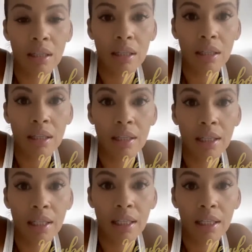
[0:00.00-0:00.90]

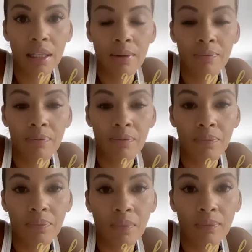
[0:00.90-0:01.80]
wrong?
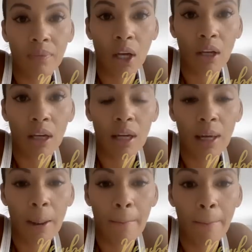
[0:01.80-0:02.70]

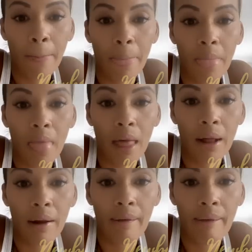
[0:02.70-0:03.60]
Blurry.
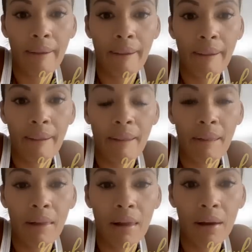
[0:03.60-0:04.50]
Yeah, I am. Yes, you
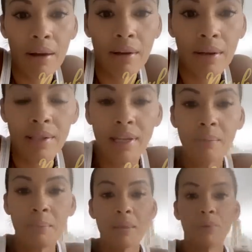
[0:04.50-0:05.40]
are.
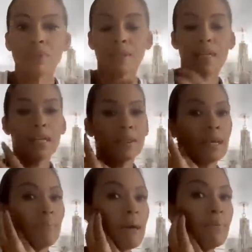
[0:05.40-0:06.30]
Some okay. people see
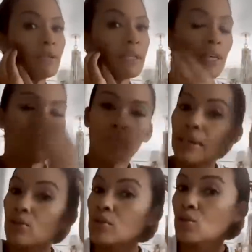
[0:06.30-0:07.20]
some people see you,
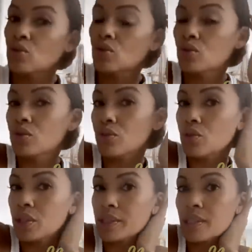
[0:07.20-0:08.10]
but you you you
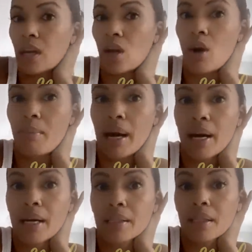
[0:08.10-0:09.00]
you look stuck on my
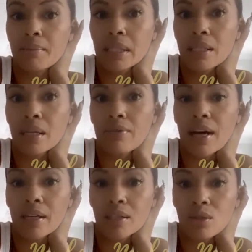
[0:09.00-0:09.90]
end. Let me see if
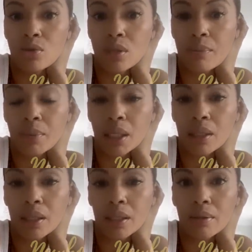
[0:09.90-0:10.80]
I could do something
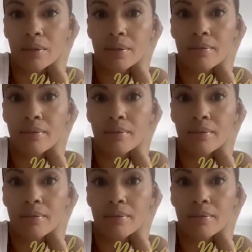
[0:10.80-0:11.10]
here.